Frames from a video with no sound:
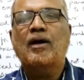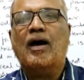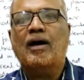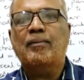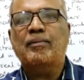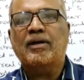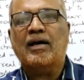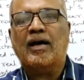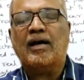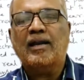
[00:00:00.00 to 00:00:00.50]

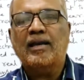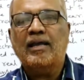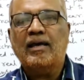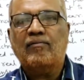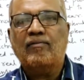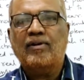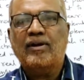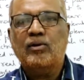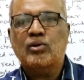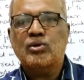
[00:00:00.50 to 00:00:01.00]
earlier
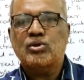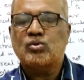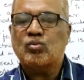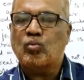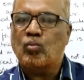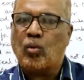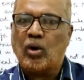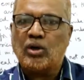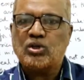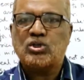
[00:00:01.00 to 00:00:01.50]

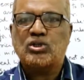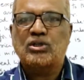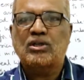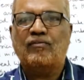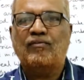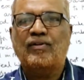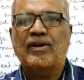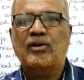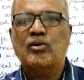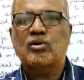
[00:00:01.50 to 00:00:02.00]
videos, watch
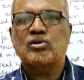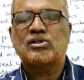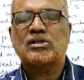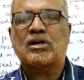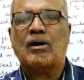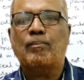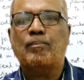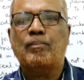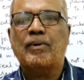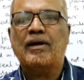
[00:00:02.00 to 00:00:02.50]
the videos
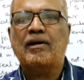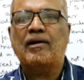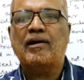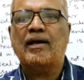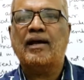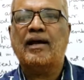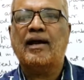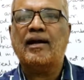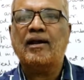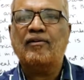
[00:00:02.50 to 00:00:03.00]

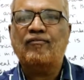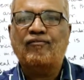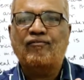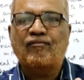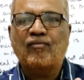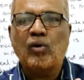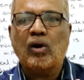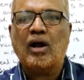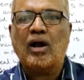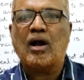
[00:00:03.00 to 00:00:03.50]
completely, get a
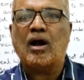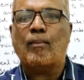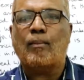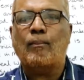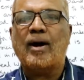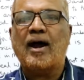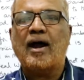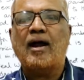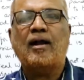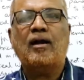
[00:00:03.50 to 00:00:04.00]
full
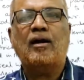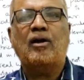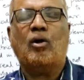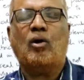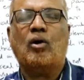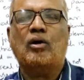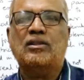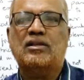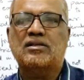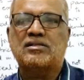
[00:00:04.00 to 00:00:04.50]
command
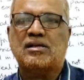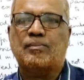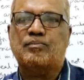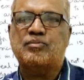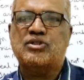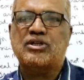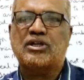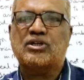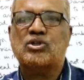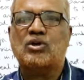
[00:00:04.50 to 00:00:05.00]
on the
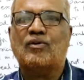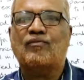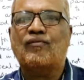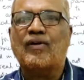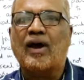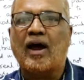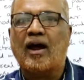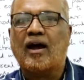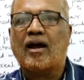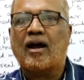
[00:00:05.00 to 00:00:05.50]
subject
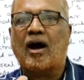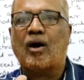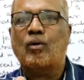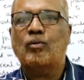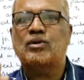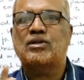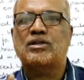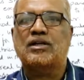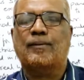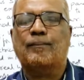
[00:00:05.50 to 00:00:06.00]
of
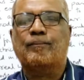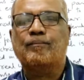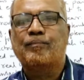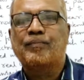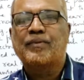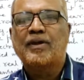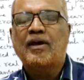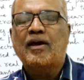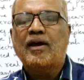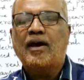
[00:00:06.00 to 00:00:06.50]
accounting.
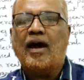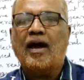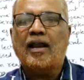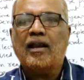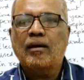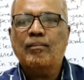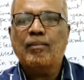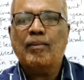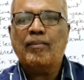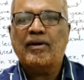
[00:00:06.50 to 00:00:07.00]

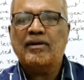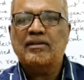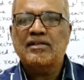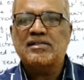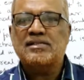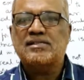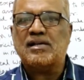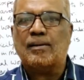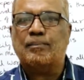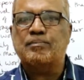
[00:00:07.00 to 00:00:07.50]
And remember,
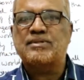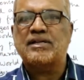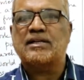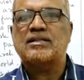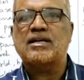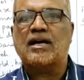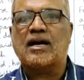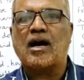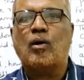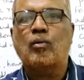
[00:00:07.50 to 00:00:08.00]
this
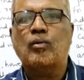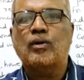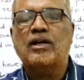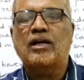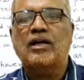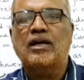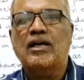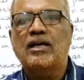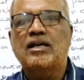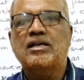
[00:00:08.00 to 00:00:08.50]
subject
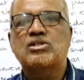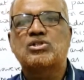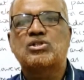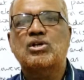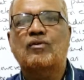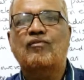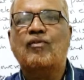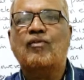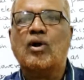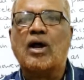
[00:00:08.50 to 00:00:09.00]
accounting
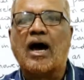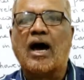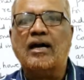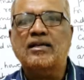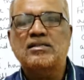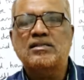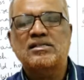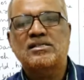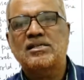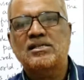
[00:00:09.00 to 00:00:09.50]
is for
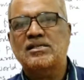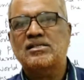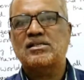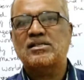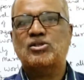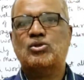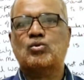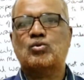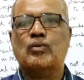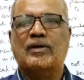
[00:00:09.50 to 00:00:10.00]

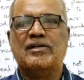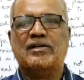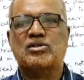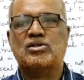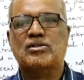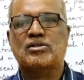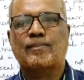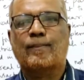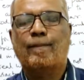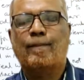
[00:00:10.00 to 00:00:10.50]
IGCSE
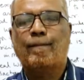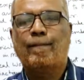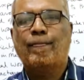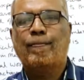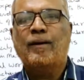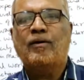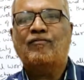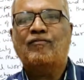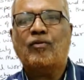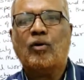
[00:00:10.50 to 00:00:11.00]
students,
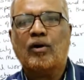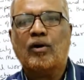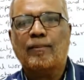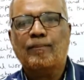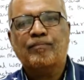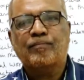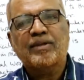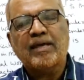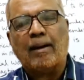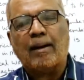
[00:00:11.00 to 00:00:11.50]

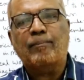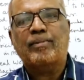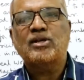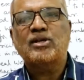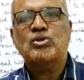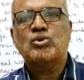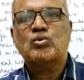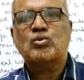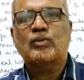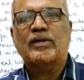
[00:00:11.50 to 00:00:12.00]
for
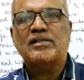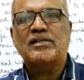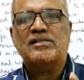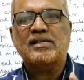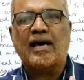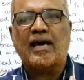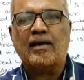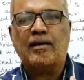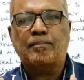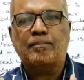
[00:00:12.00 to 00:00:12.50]
Cambridge
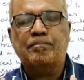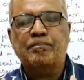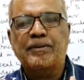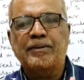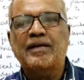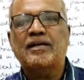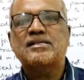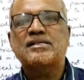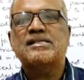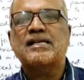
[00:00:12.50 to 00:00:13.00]
students and
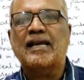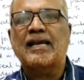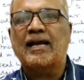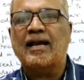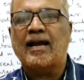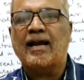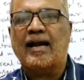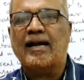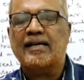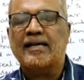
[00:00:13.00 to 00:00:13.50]

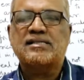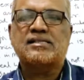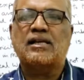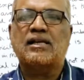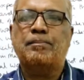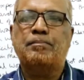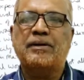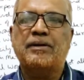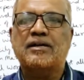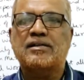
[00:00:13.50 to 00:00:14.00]

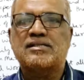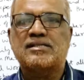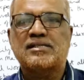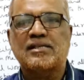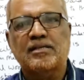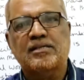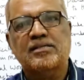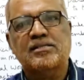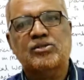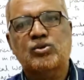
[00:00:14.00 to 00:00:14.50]
Edexcel
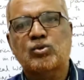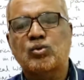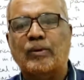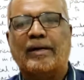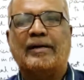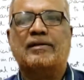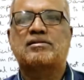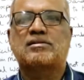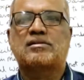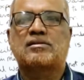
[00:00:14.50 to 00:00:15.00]
Pearson
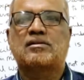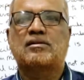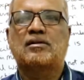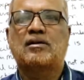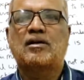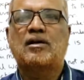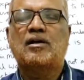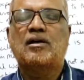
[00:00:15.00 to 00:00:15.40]
students.